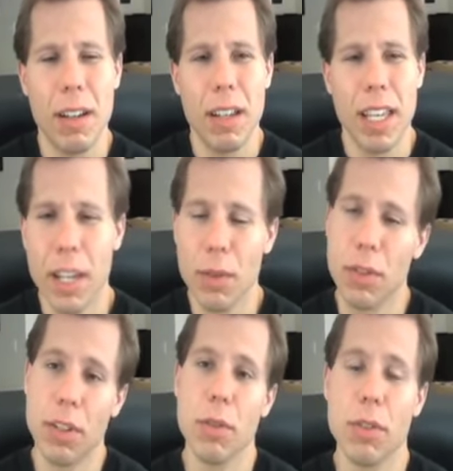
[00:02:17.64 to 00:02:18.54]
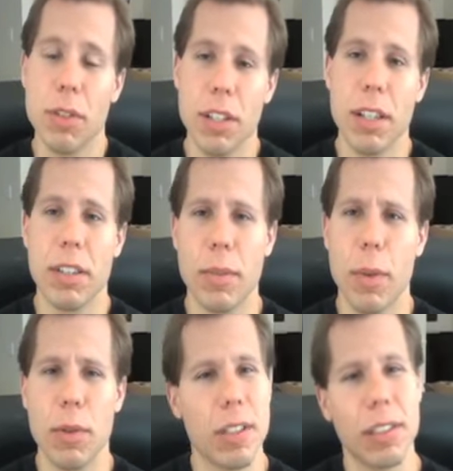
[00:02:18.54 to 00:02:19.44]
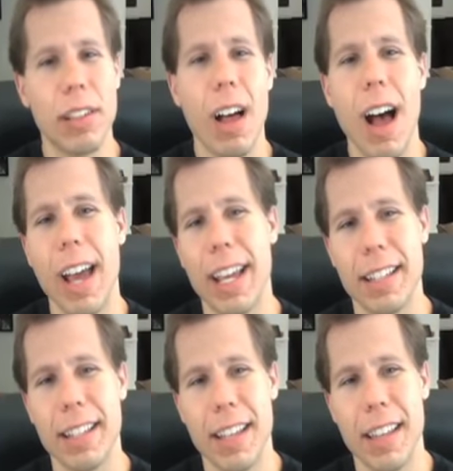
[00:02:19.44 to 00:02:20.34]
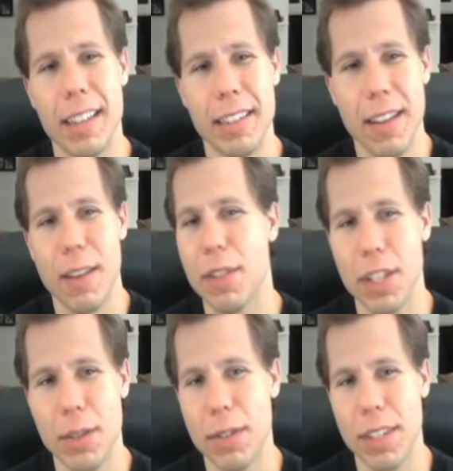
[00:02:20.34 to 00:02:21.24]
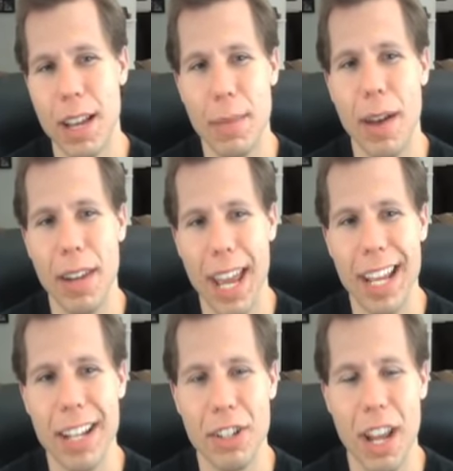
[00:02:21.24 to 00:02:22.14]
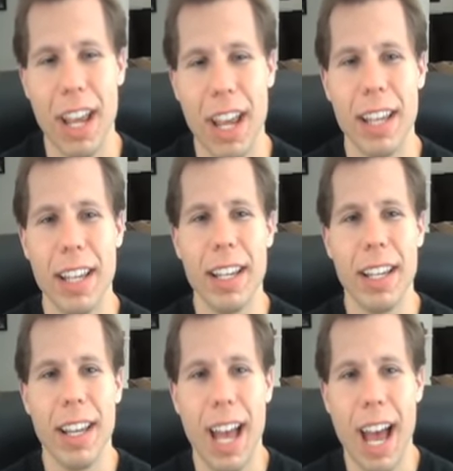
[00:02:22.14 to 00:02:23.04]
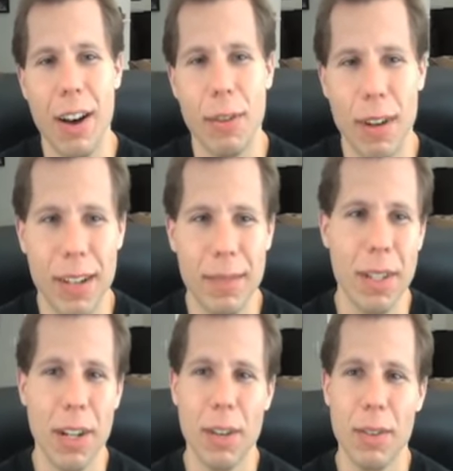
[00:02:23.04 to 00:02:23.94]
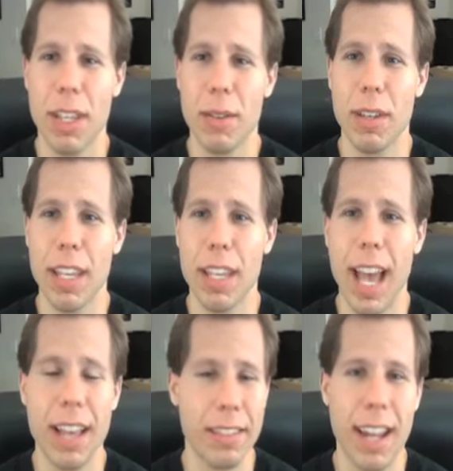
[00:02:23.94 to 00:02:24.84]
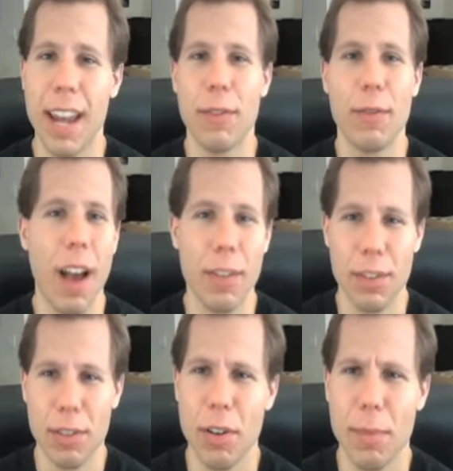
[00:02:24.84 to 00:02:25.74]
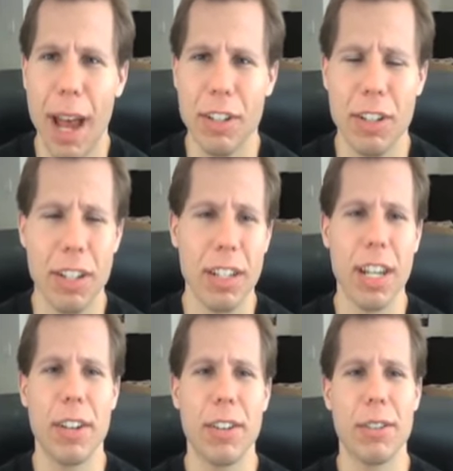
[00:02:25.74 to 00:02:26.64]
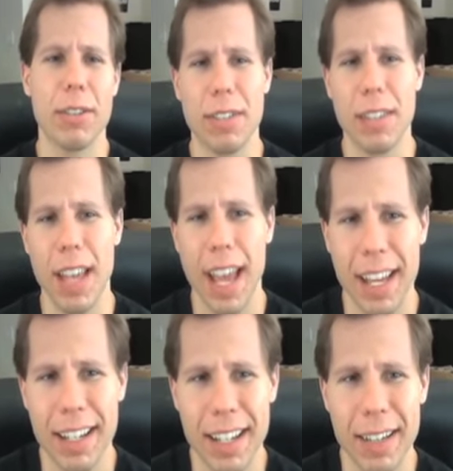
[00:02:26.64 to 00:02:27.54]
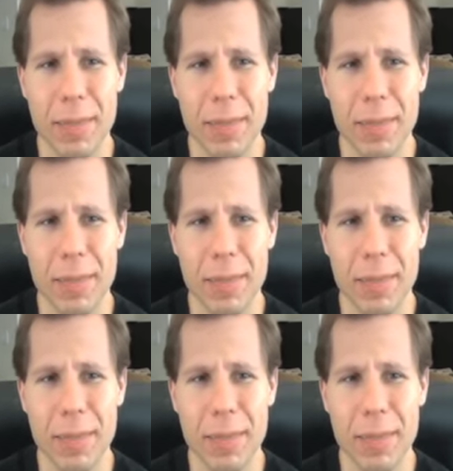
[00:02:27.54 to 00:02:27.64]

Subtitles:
heels are usually supposed to lie, and the stuff she was saying about AJ, how, you know, he hasn't had a five-star match in years, and